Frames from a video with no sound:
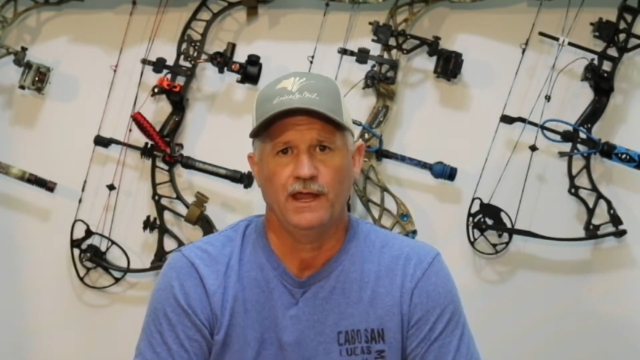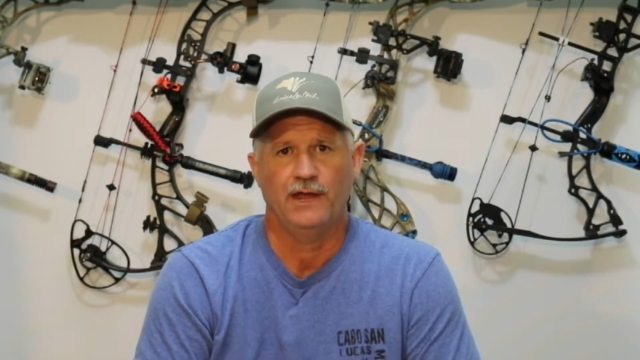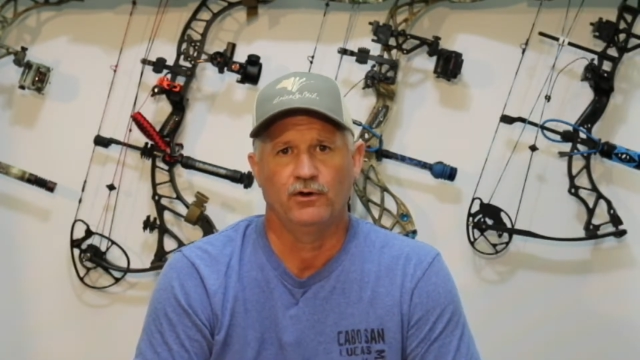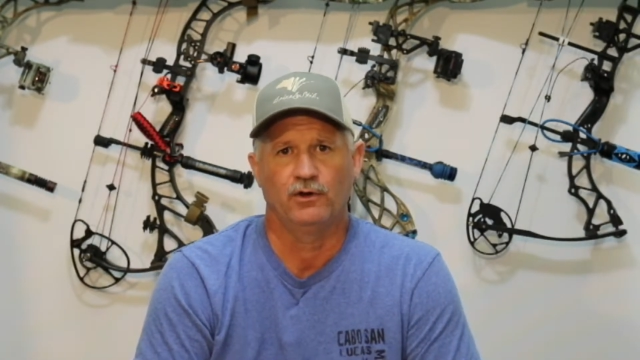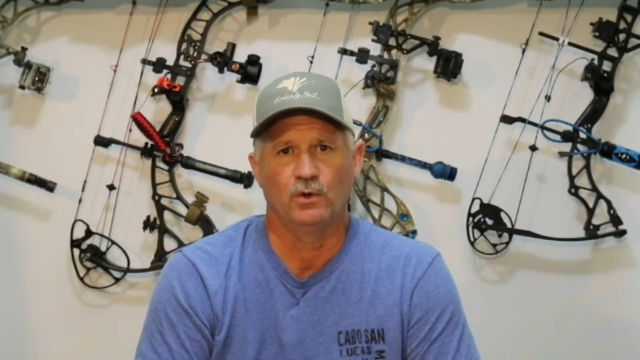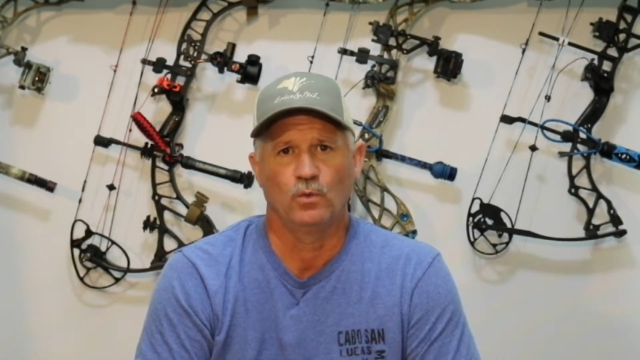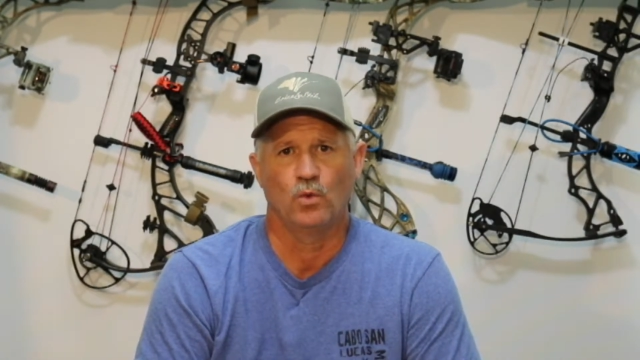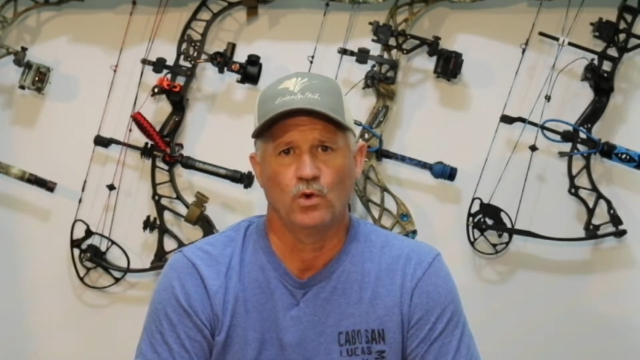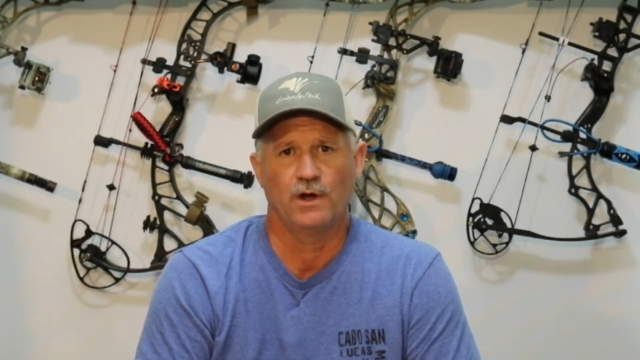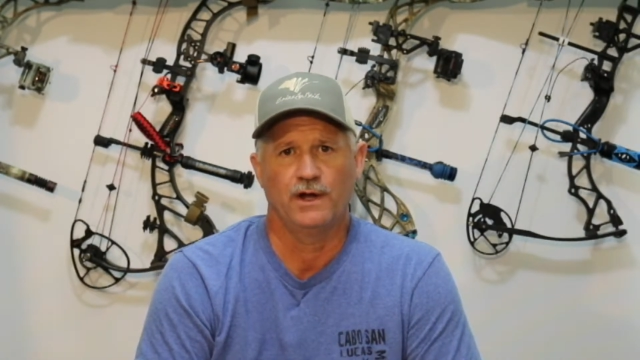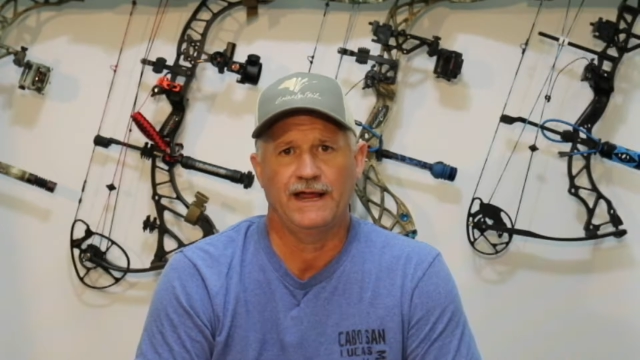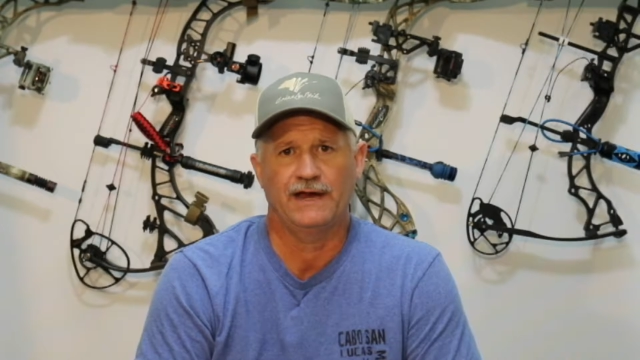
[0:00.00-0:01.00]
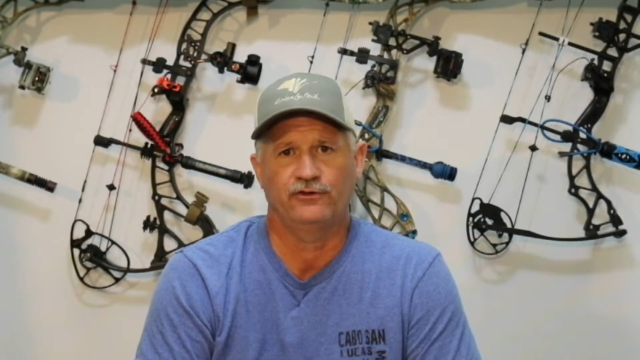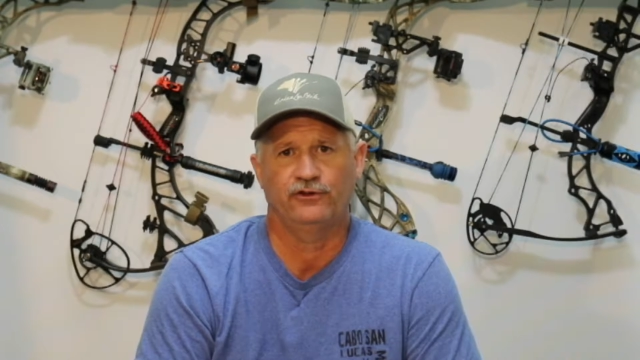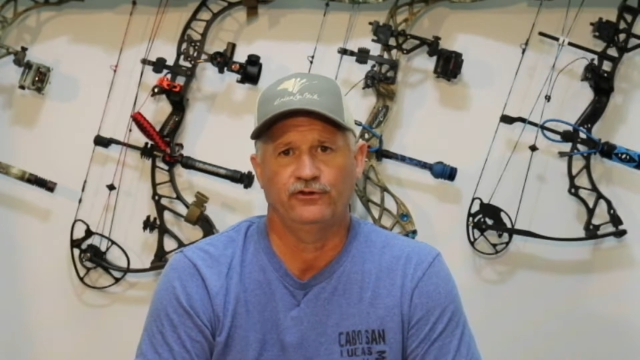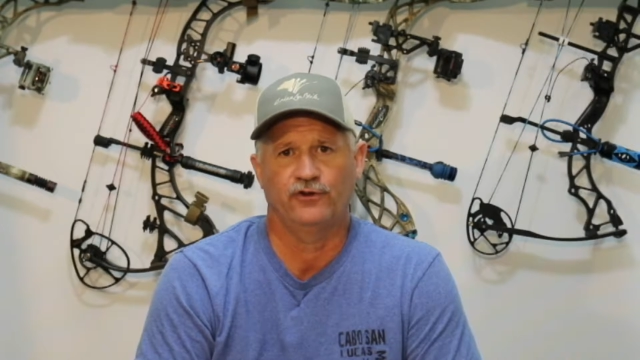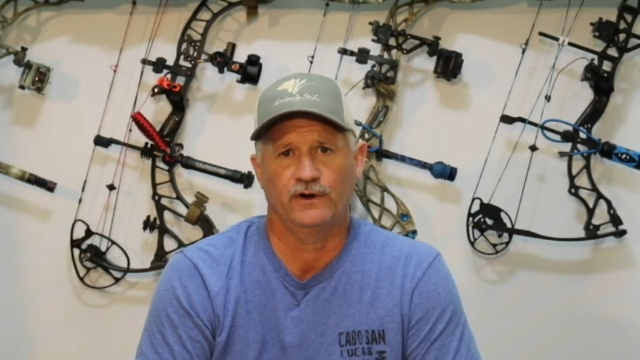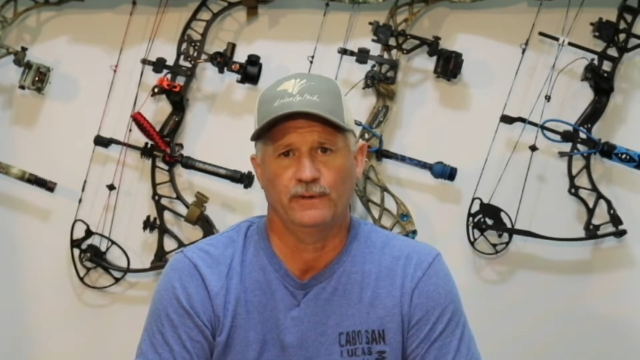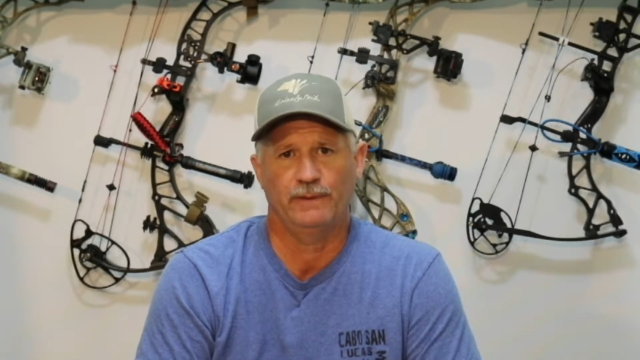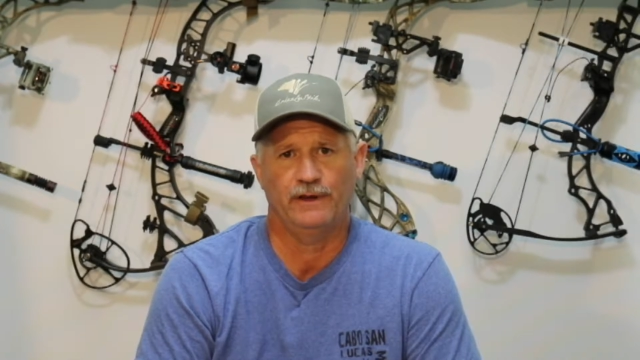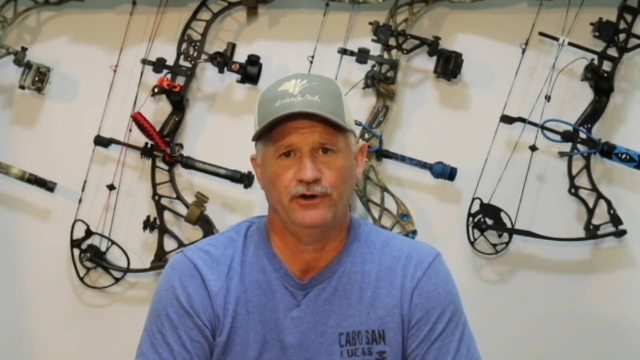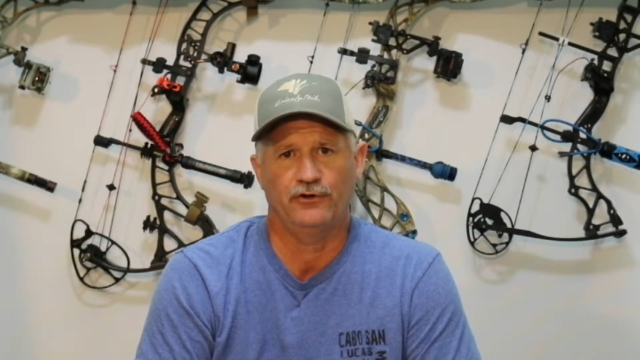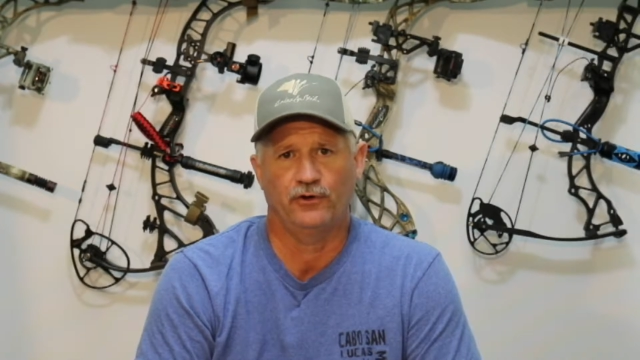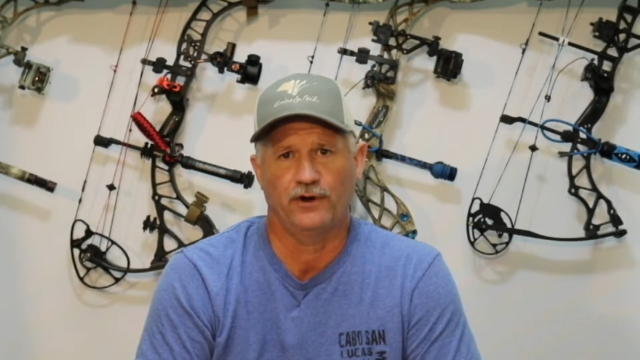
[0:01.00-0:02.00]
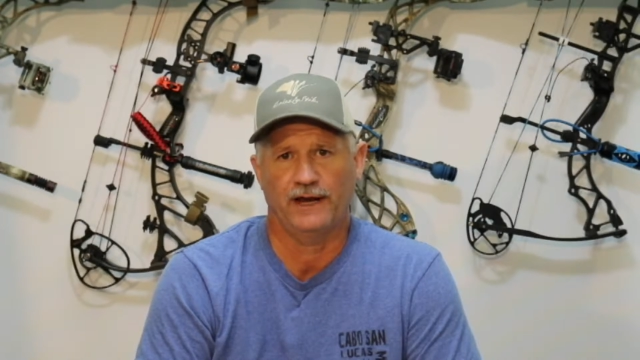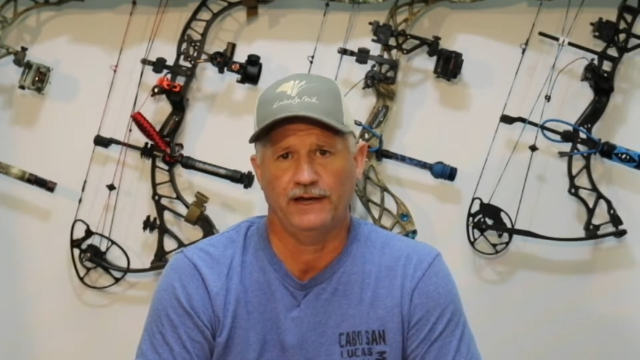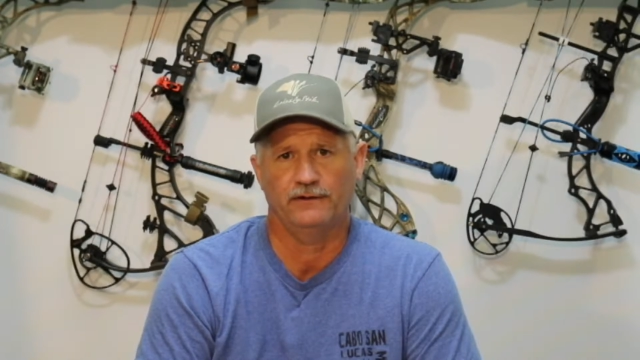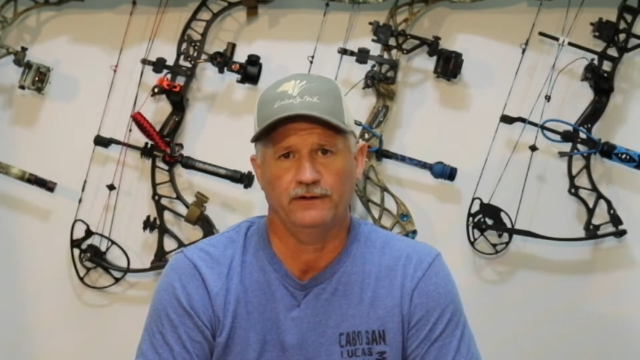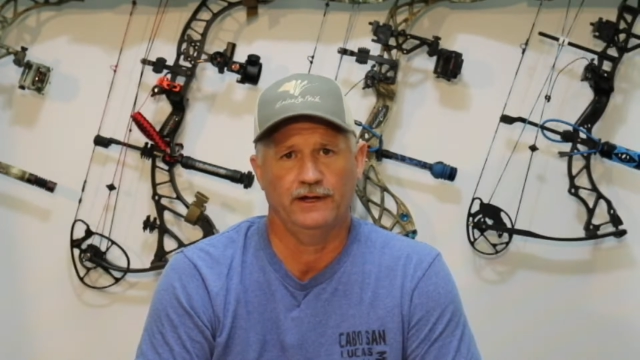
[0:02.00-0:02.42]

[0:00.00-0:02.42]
And only one actually started to penetrate,